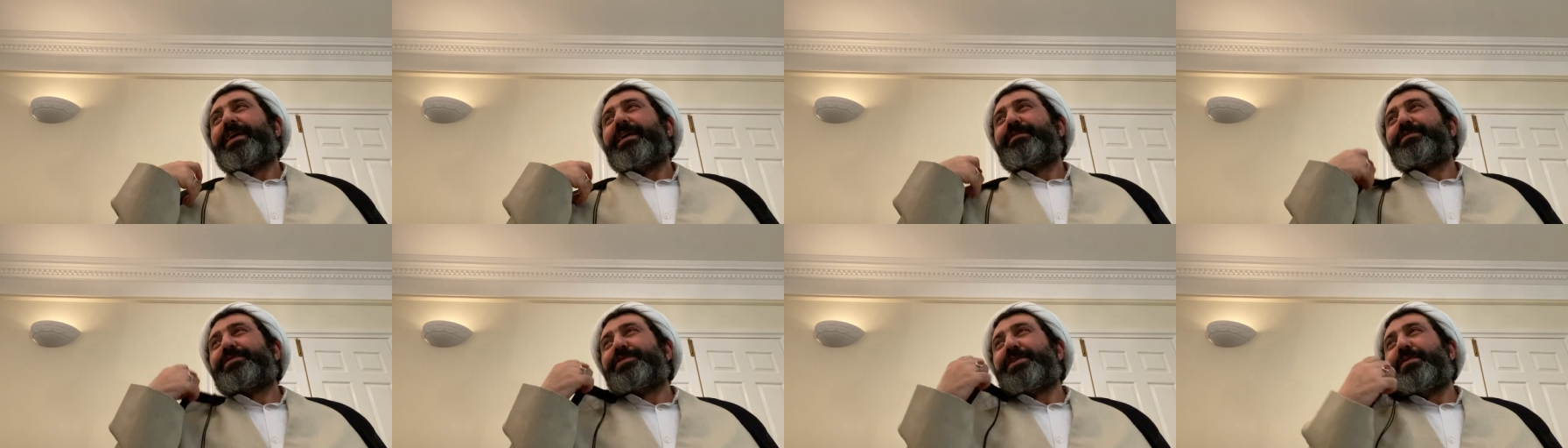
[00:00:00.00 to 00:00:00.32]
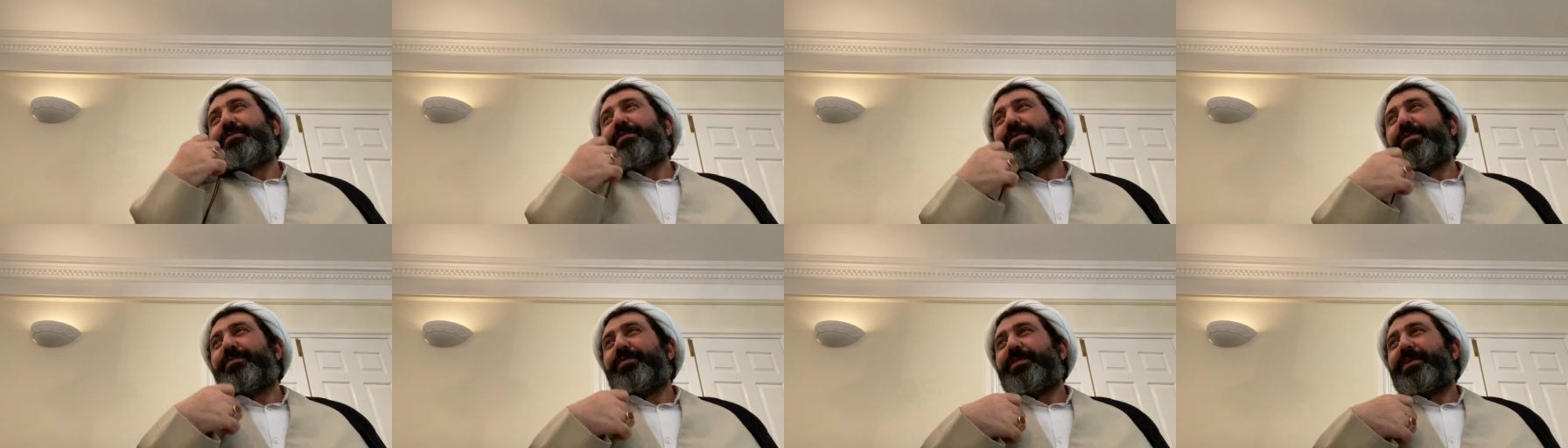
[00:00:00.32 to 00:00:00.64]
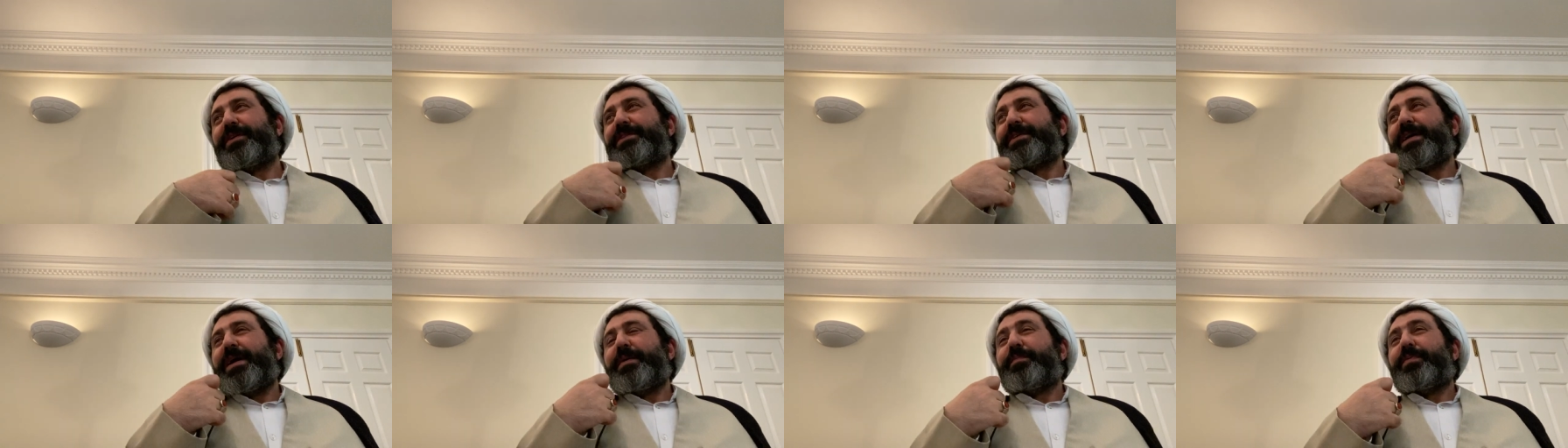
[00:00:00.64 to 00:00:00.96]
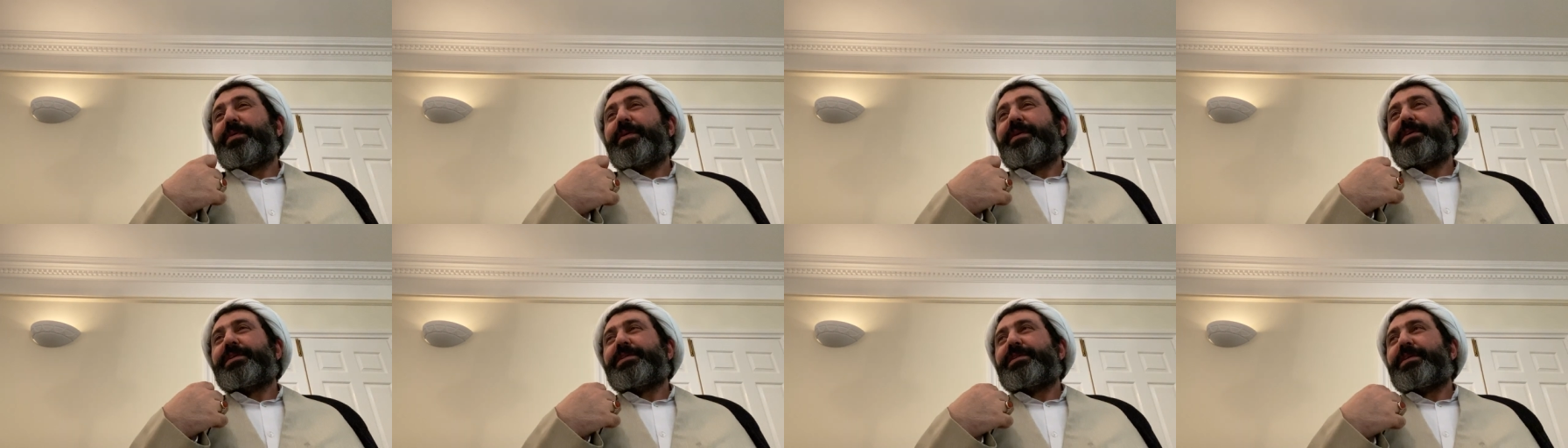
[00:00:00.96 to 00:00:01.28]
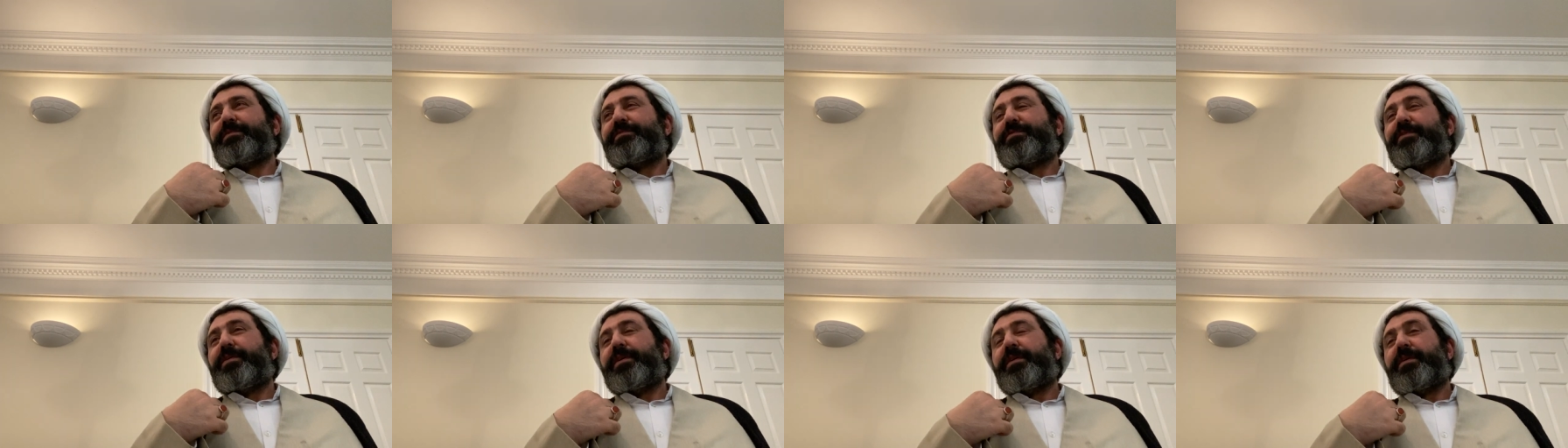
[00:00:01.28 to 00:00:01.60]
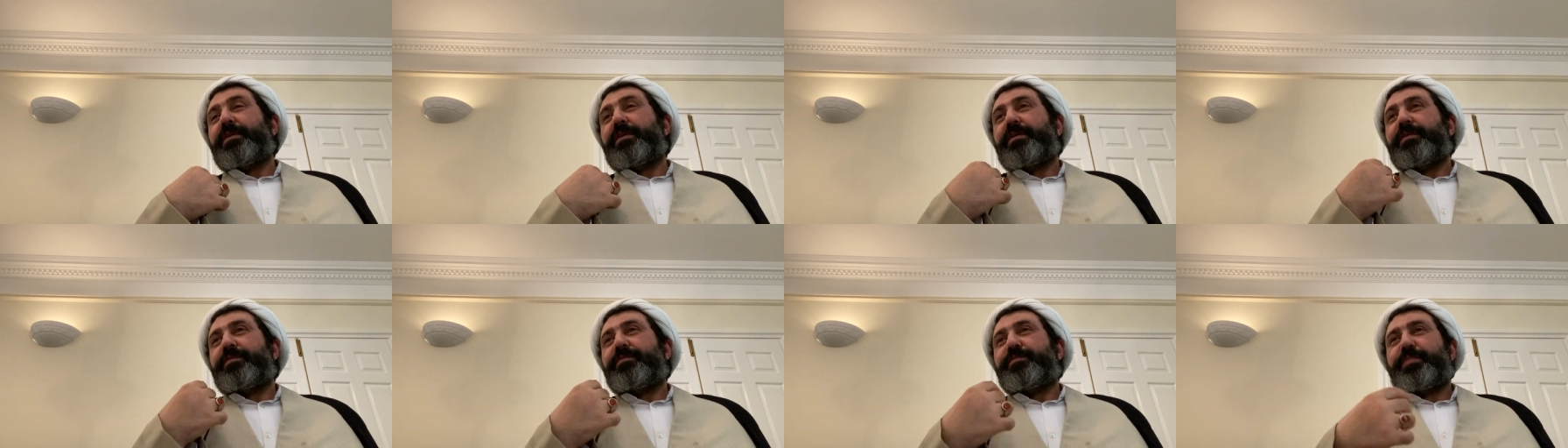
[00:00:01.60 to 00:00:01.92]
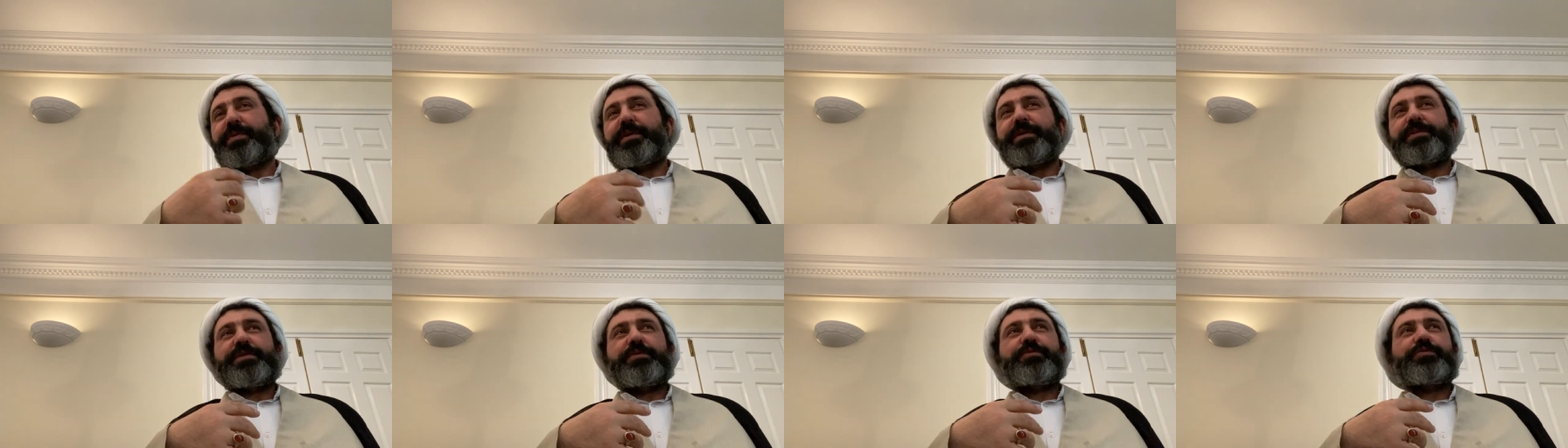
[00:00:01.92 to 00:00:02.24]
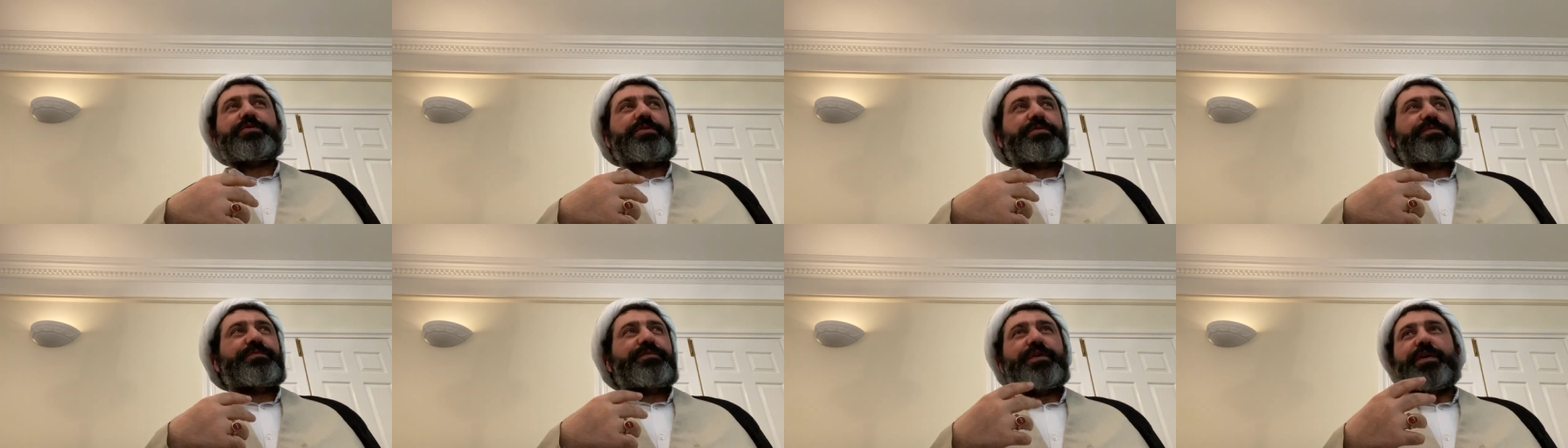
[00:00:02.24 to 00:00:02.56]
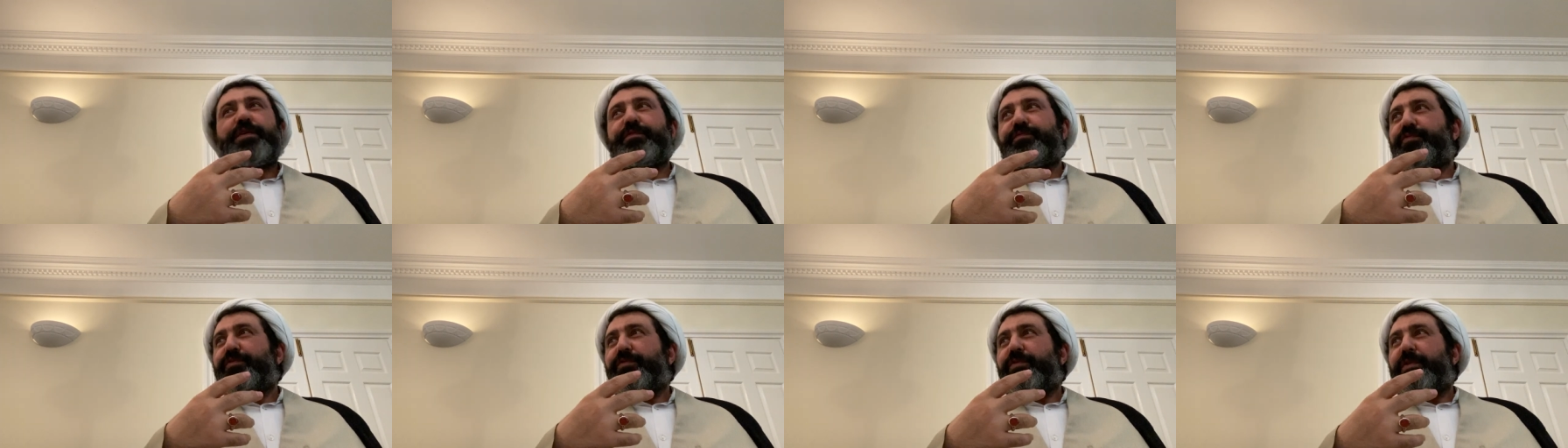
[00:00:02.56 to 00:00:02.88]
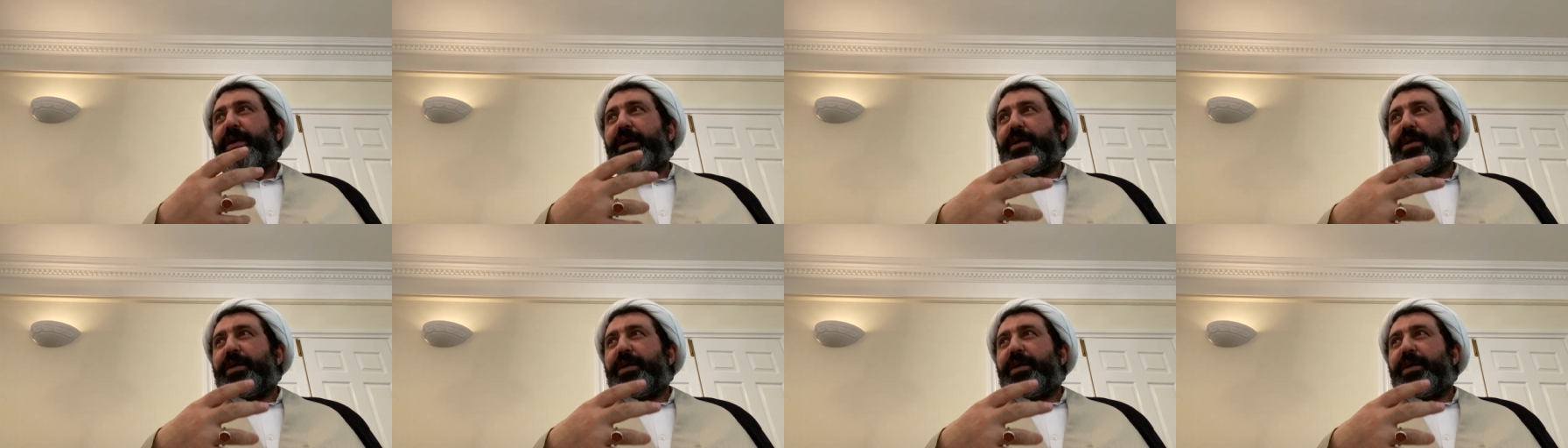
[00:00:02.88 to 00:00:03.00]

if someone, for example, is a, person who's fearful,